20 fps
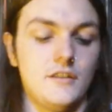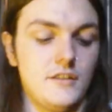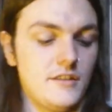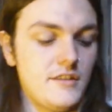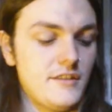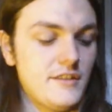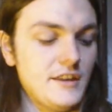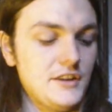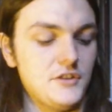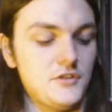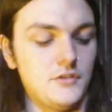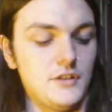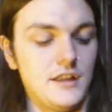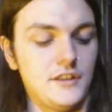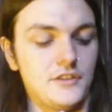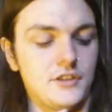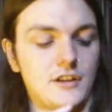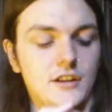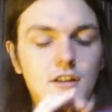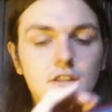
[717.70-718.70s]
since I do
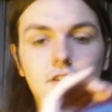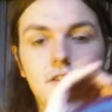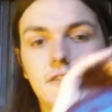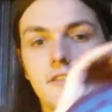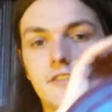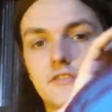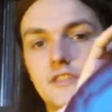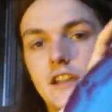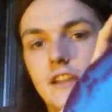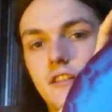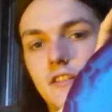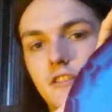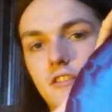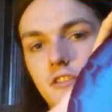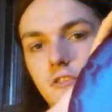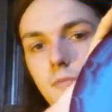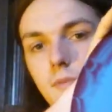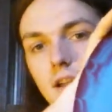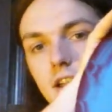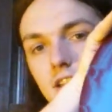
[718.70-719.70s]
like the color of this record
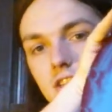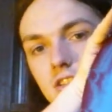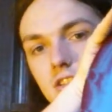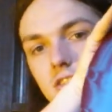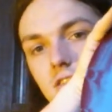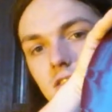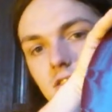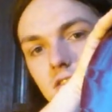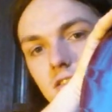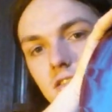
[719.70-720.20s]
so much,